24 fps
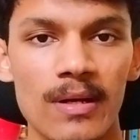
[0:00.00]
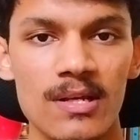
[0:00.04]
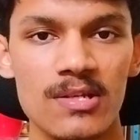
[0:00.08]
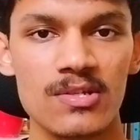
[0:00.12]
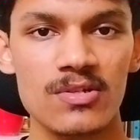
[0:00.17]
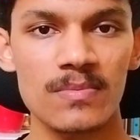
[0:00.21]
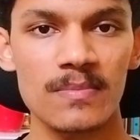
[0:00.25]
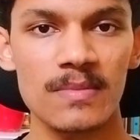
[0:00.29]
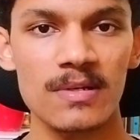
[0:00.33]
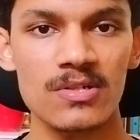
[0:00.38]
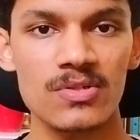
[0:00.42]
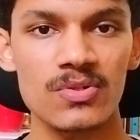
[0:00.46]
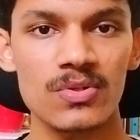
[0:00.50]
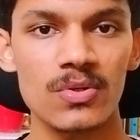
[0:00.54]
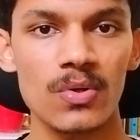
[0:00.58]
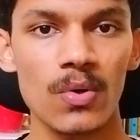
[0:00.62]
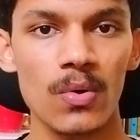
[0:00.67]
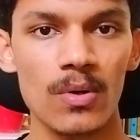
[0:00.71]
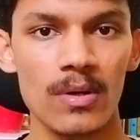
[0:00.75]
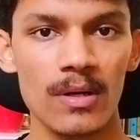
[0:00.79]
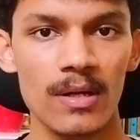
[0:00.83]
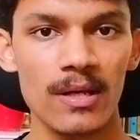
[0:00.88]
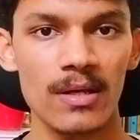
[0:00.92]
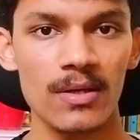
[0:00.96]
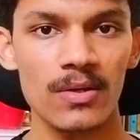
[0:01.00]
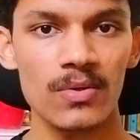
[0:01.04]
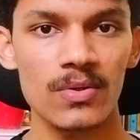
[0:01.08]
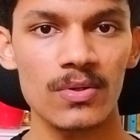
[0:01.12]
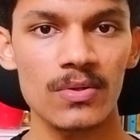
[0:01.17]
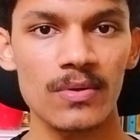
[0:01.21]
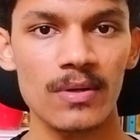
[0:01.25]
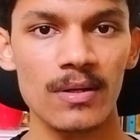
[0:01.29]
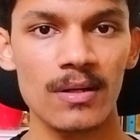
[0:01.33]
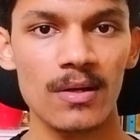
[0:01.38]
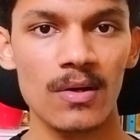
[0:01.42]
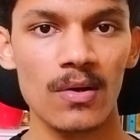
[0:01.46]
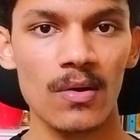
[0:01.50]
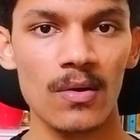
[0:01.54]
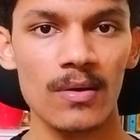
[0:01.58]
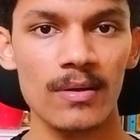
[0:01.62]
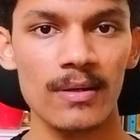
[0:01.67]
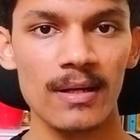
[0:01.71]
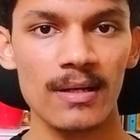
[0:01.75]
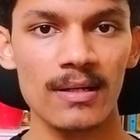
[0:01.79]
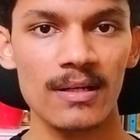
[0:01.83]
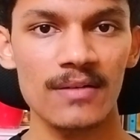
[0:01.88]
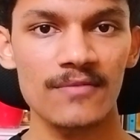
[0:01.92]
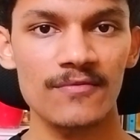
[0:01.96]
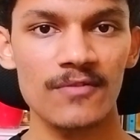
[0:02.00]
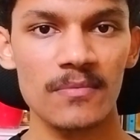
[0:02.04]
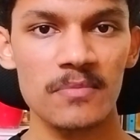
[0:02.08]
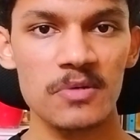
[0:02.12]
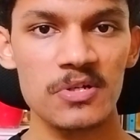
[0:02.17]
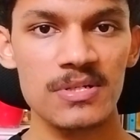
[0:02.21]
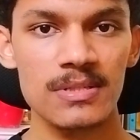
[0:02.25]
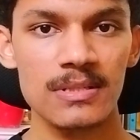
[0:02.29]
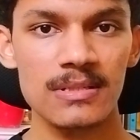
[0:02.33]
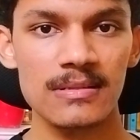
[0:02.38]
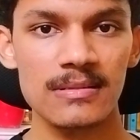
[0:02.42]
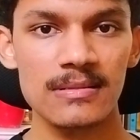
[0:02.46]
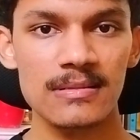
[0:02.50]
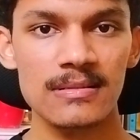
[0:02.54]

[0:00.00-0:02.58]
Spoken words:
resume should only include your contact information,